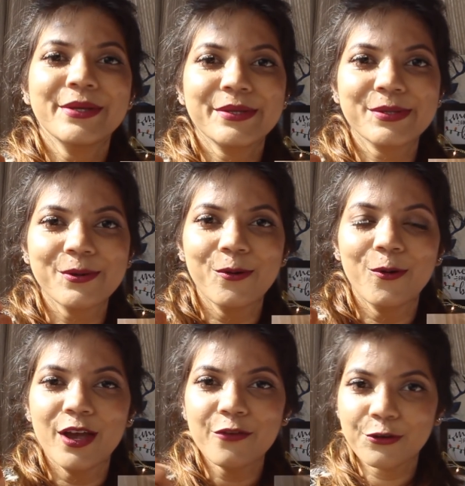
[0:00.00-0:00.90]

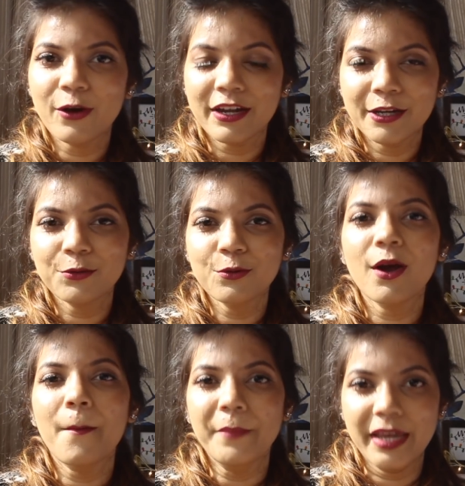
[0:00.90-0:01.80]
So if you are into
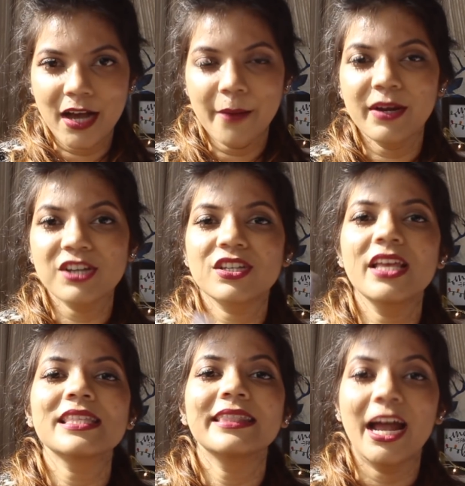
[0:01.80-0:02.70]
makeup
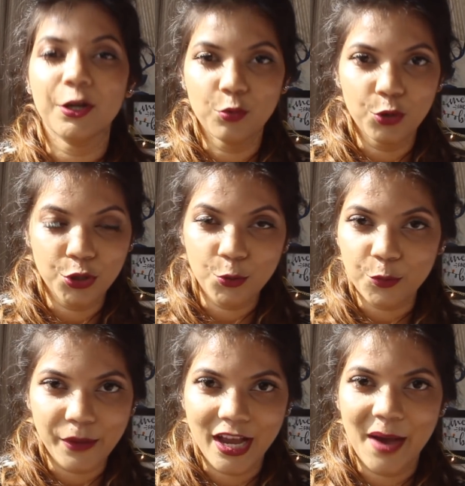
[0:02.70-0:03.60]
brushes, that too
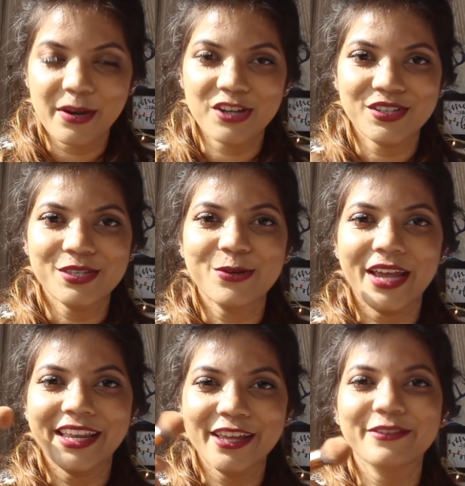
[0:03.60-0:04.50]
cute makeup brushes, you
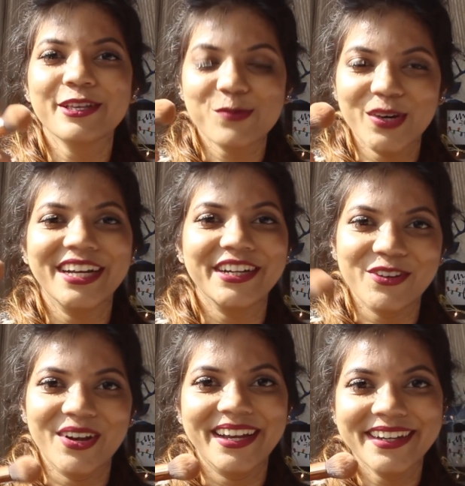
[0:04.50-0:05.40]
can give this one a
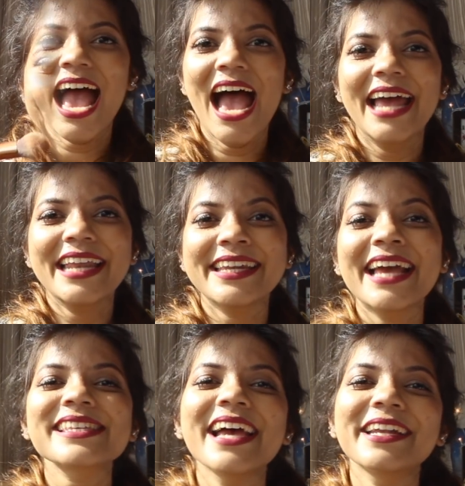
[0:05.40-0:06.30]
try. Next